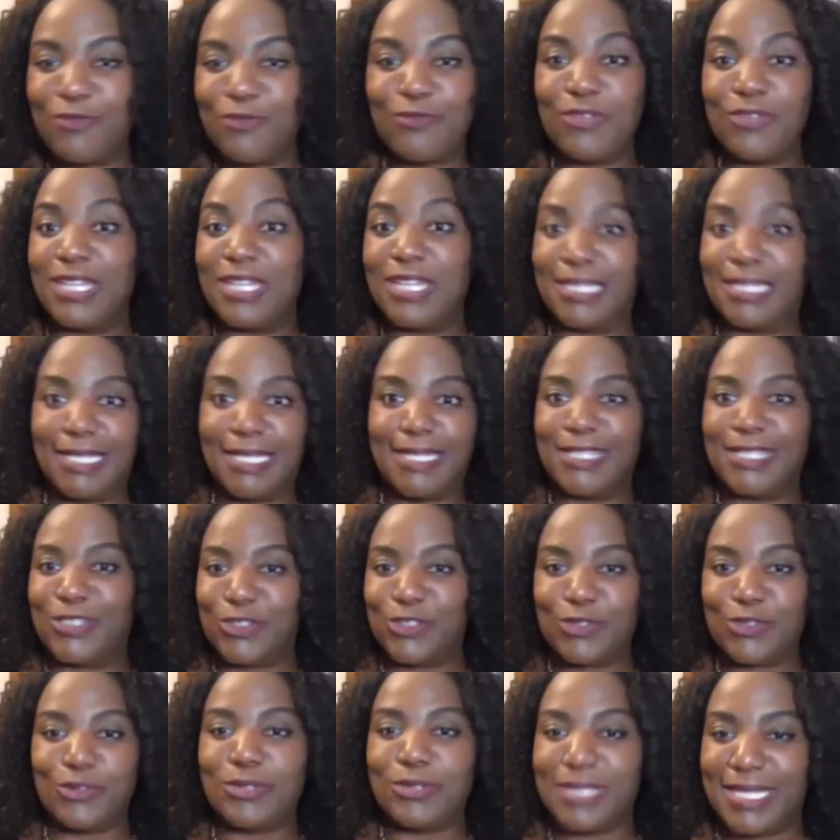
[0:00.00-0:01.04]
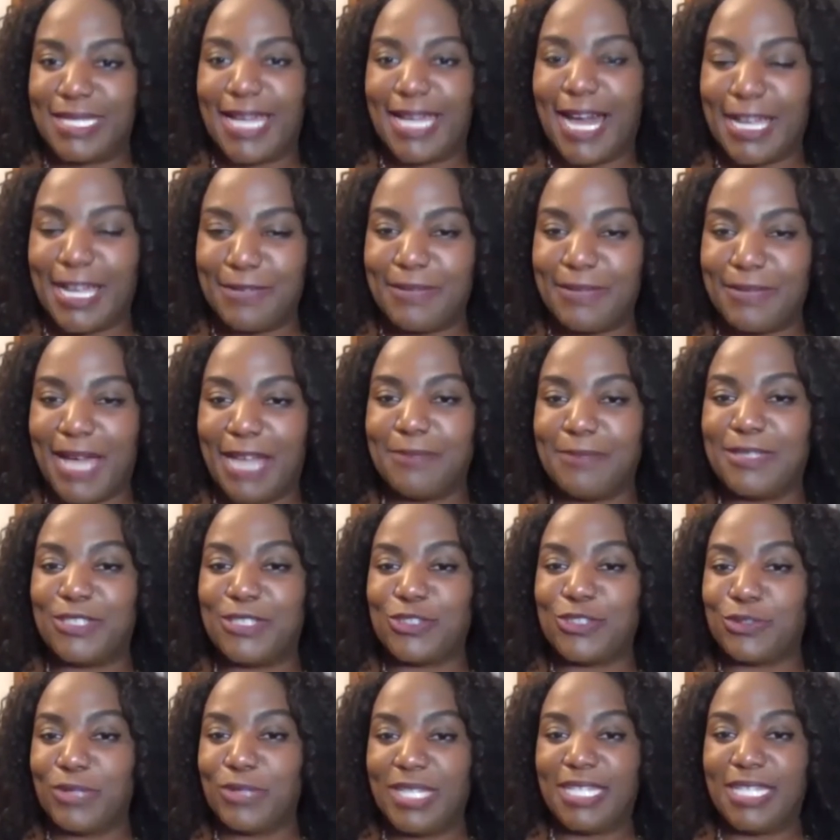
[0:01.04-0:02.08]
really and truly I'm
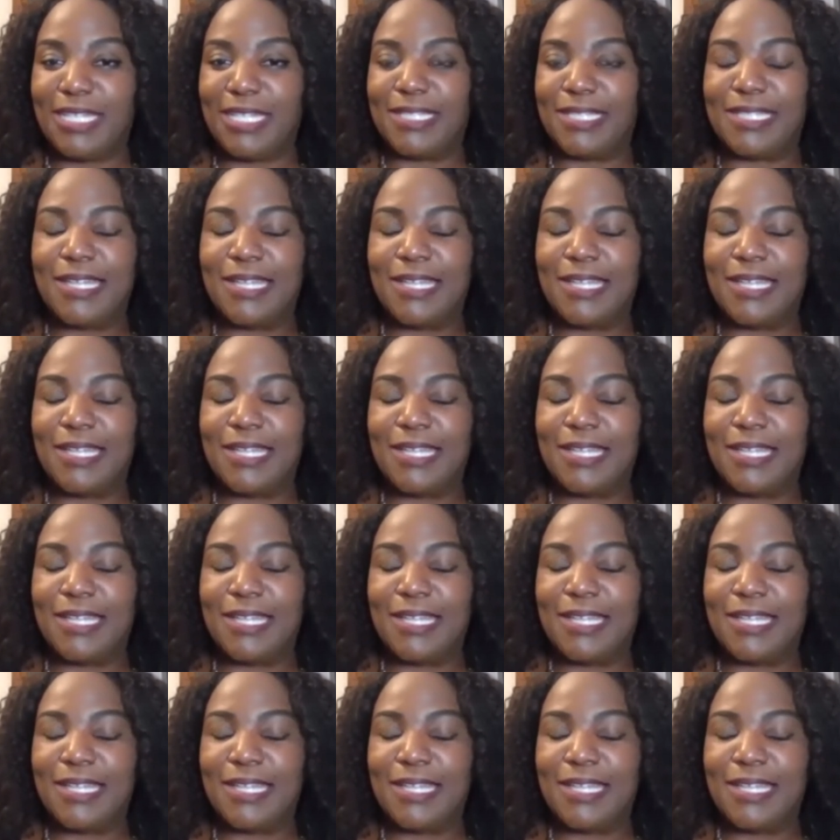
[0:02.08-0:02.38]
intrigued.